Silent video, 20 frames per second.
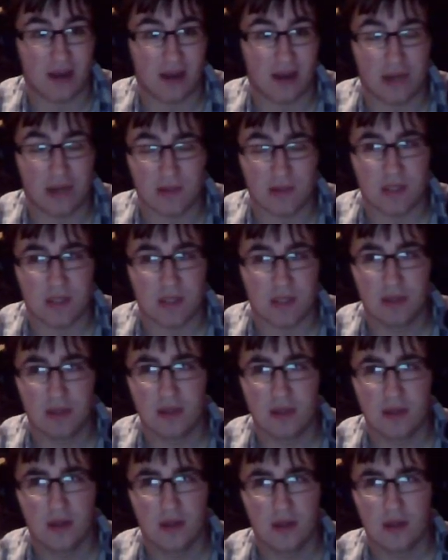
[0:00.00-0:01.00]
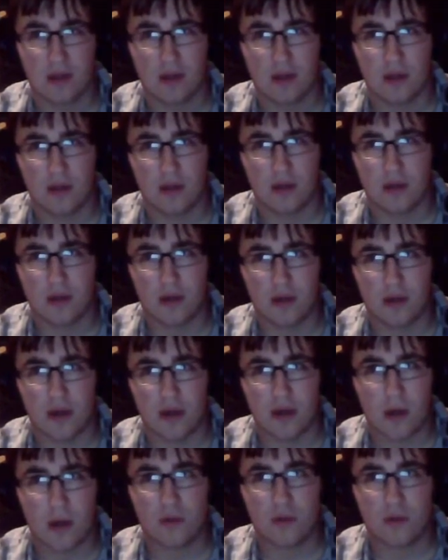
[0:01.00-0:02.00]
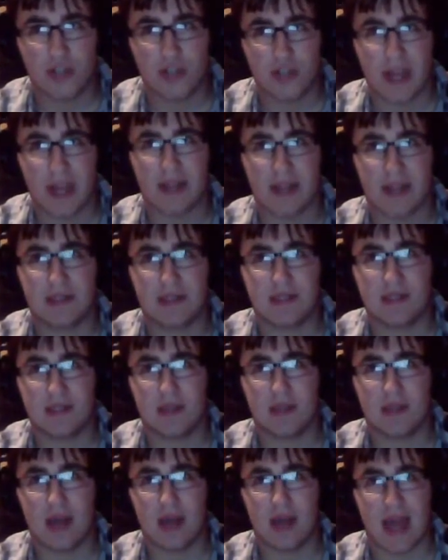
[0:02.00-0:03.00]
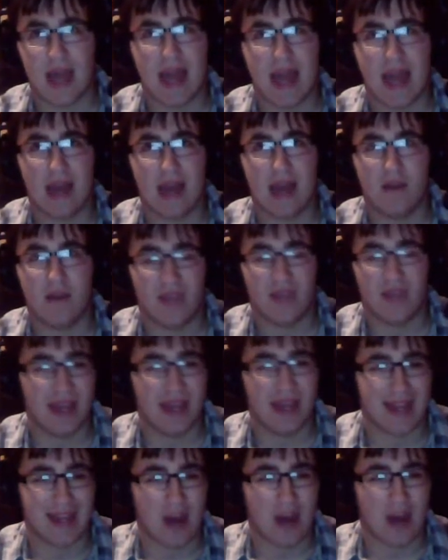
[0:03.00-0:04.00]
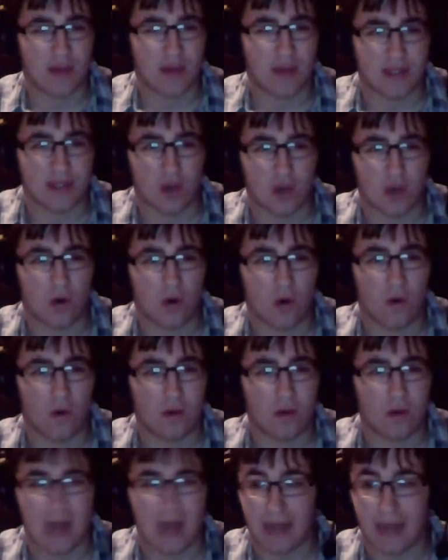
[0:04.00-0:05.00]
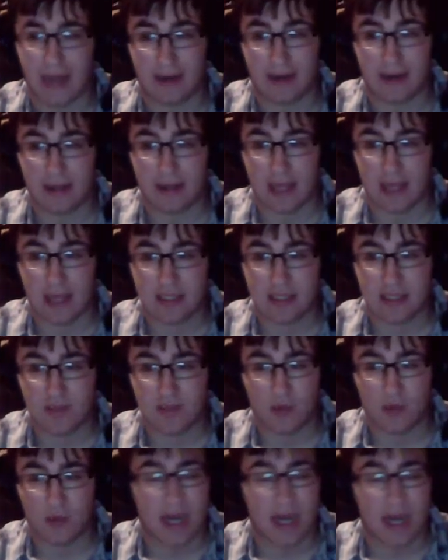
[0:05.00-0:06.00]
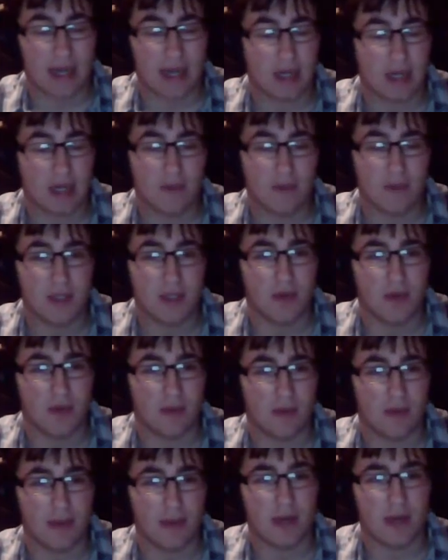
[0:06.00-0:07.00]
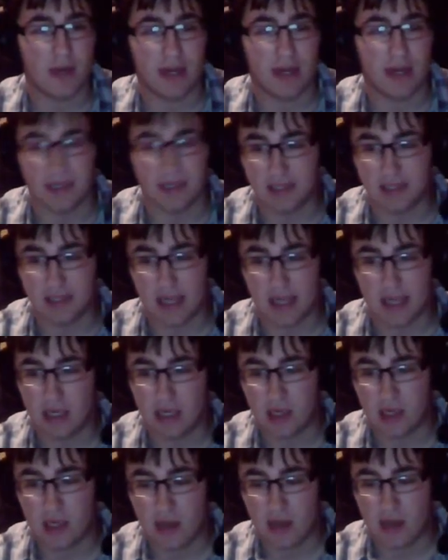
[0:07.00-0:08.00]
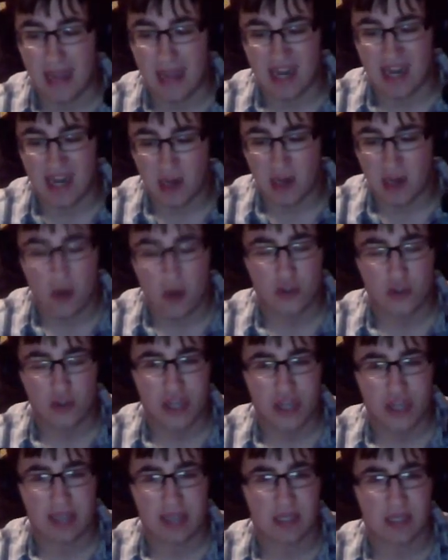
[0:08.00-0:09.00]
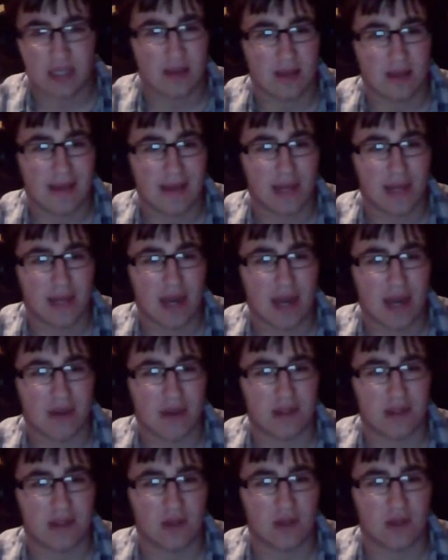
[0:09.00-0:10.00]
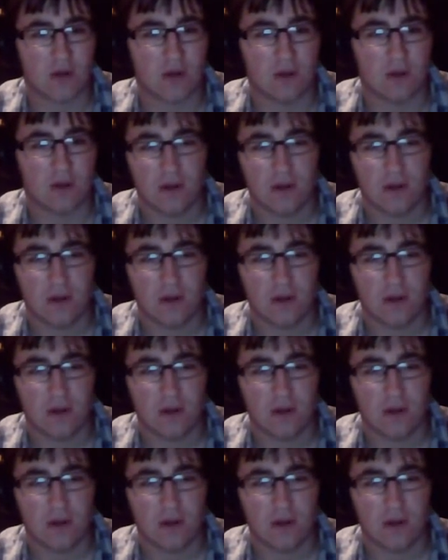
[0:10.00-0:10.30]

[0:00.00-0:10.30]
There was no chance I had of getting out of this hole. I that's what I had come to in my brain is that I had no chance of climbing out of this hole.